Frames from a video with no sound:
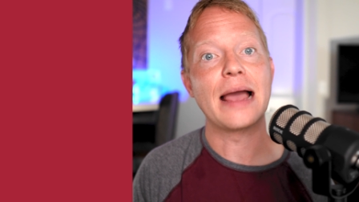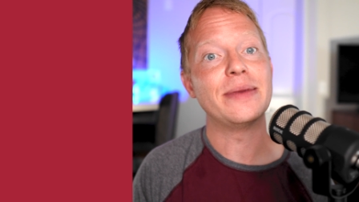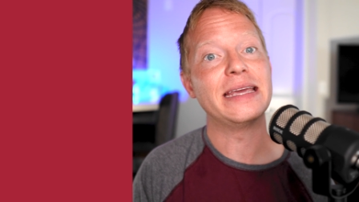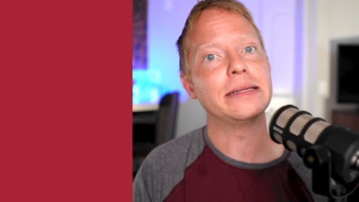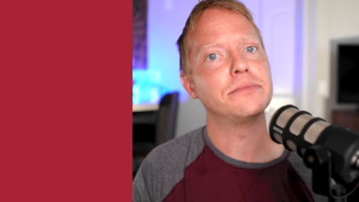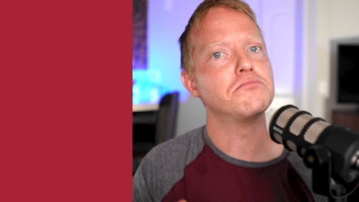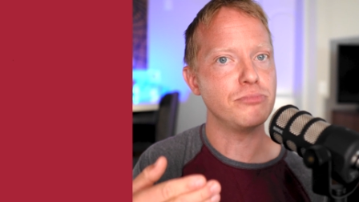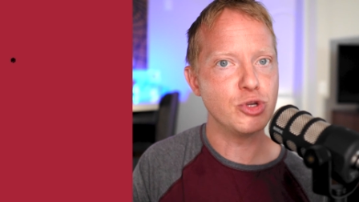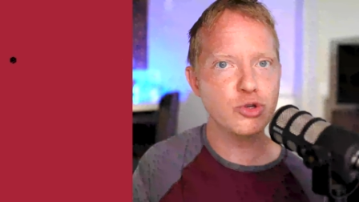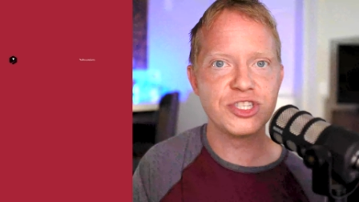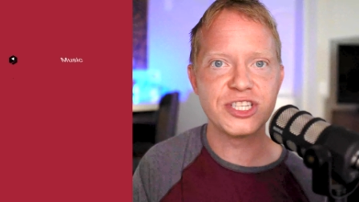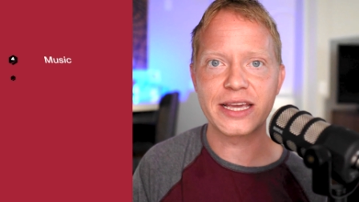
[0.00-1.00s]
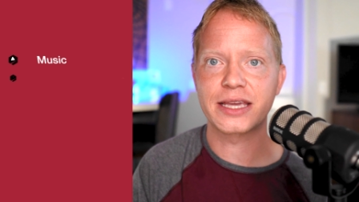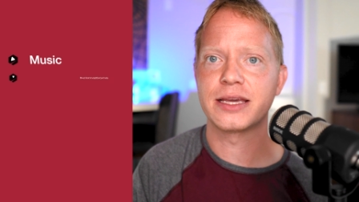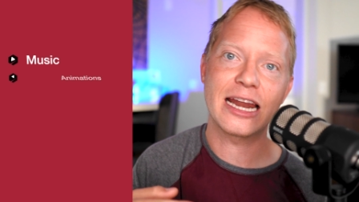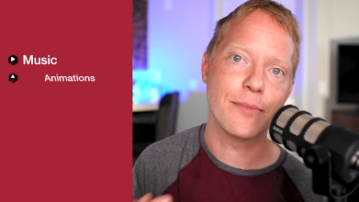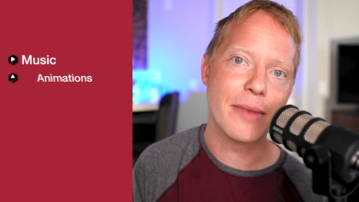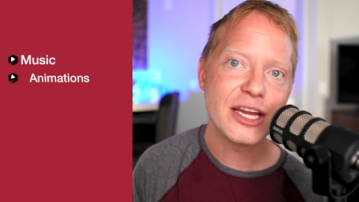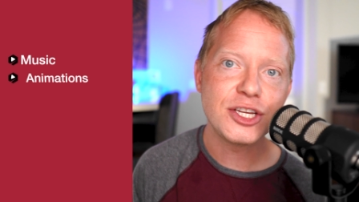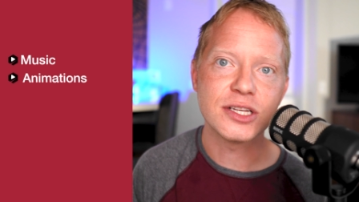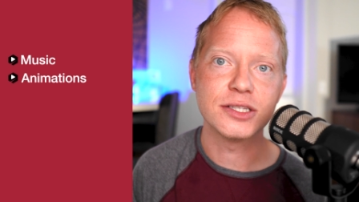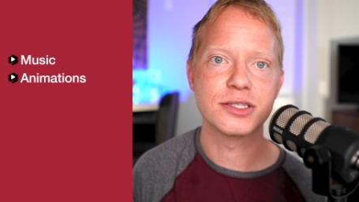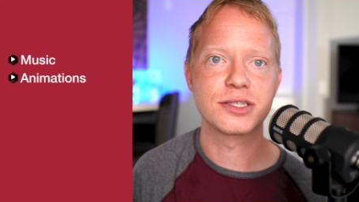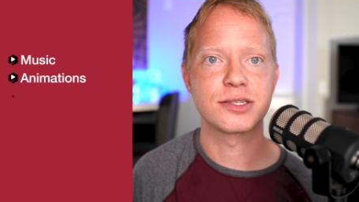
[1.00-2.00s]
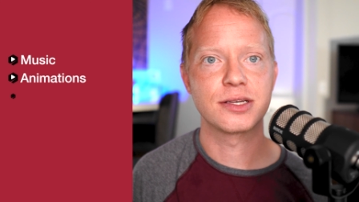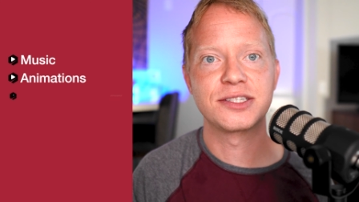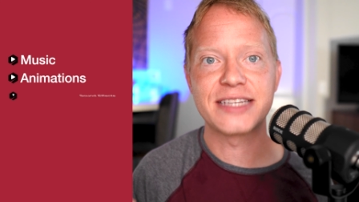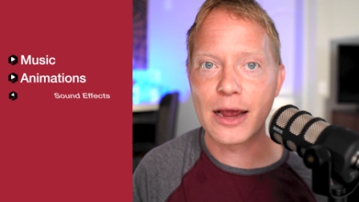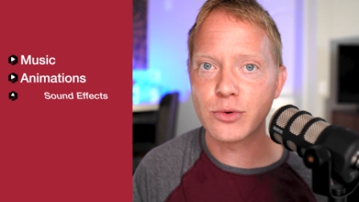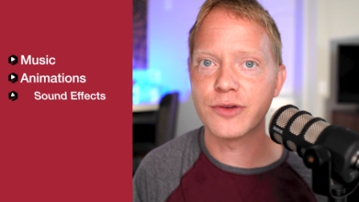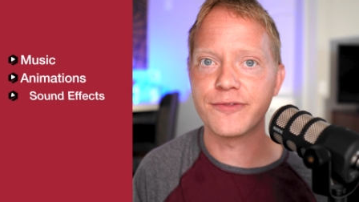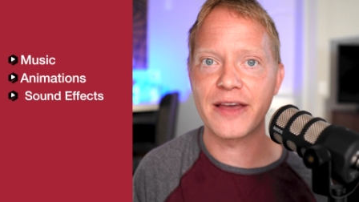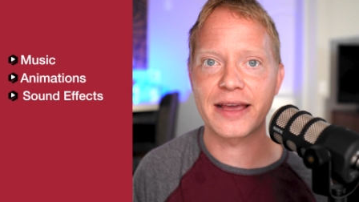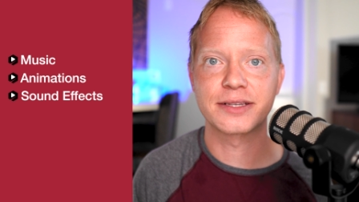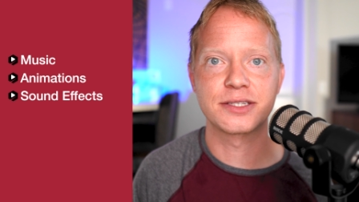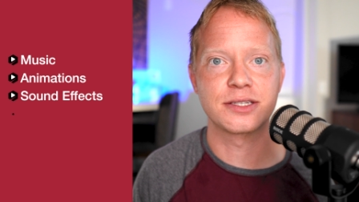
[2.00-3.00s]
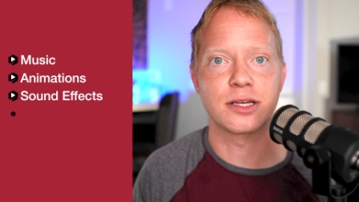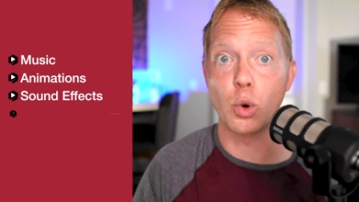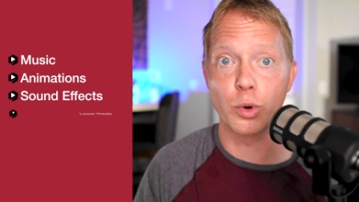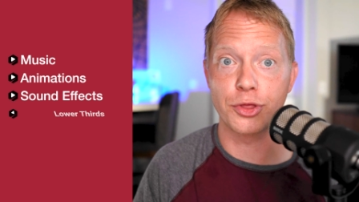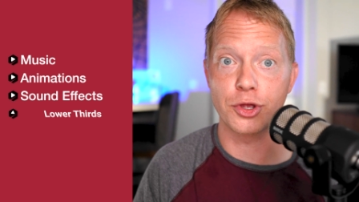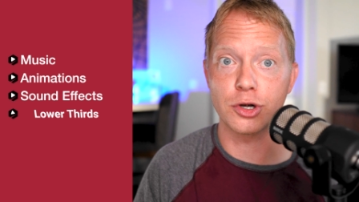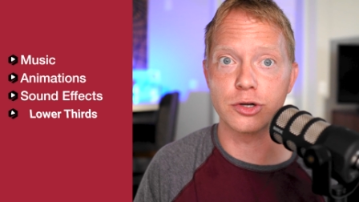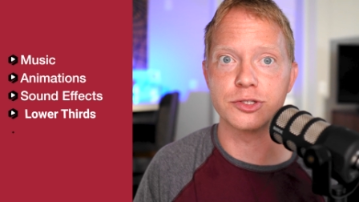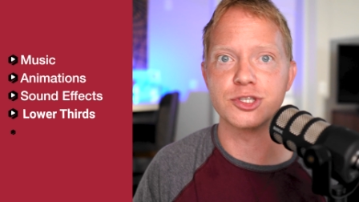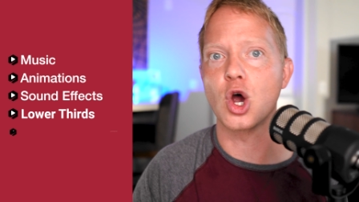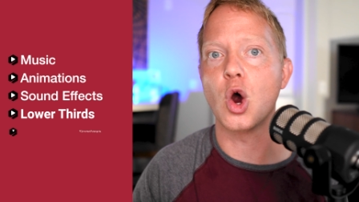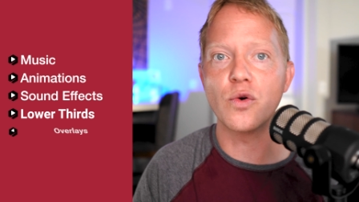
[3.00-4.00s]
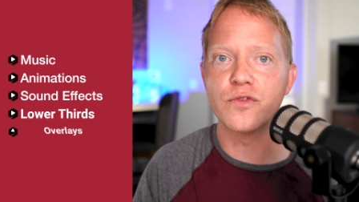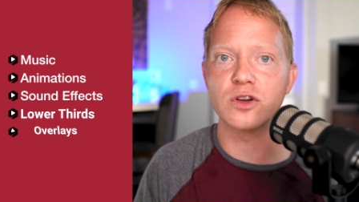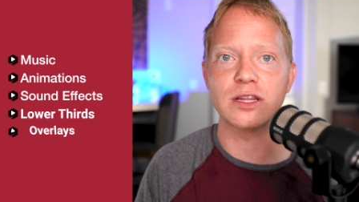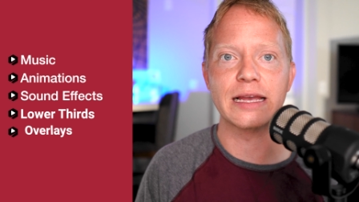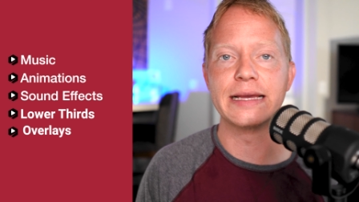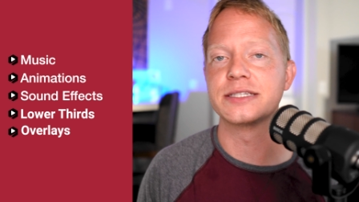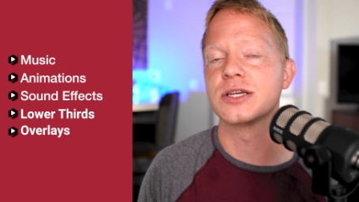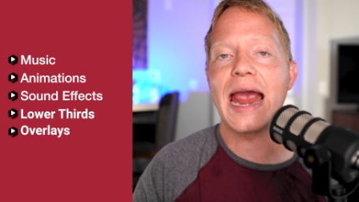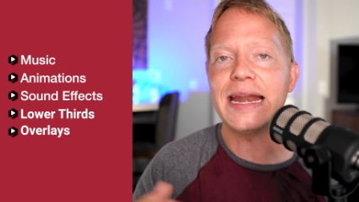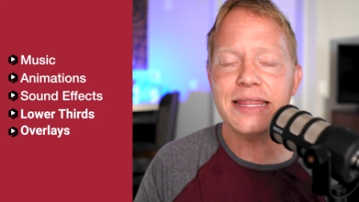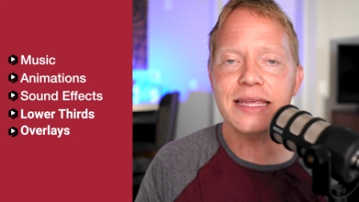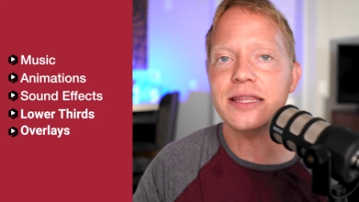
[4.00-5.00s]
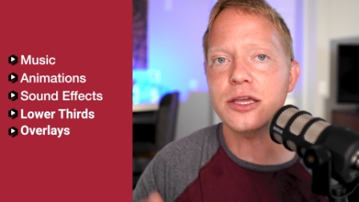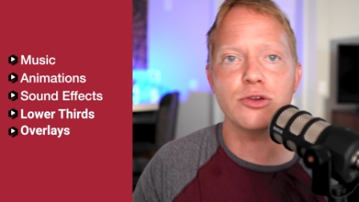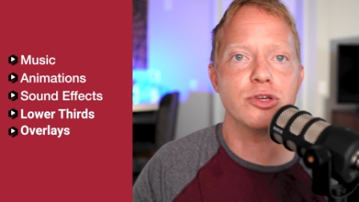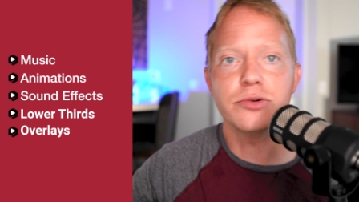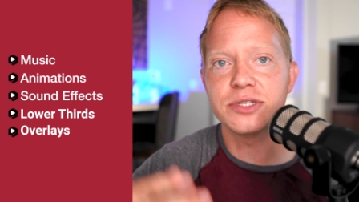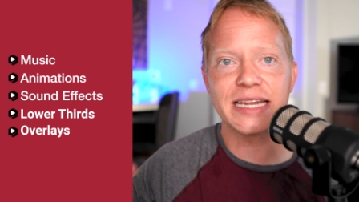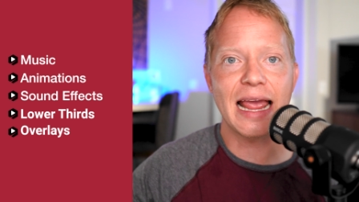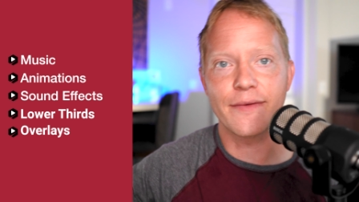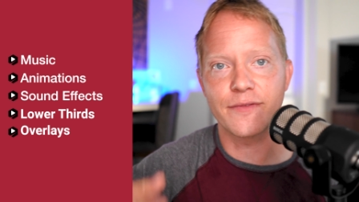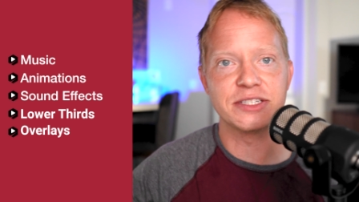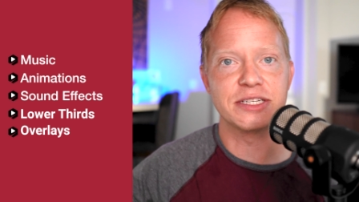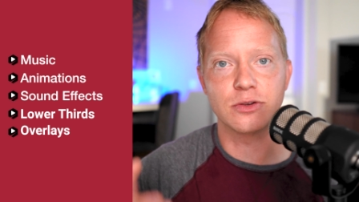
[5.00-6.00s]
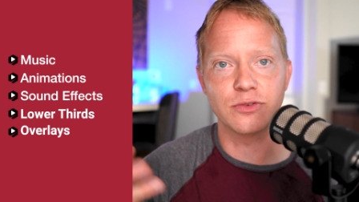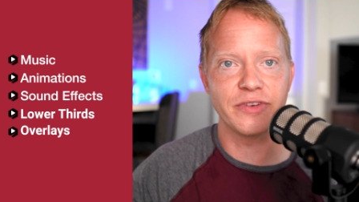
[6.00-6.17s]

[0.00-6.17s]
I mean, music, animations, sound effects, lower thirds, overlays, anything that you use in every single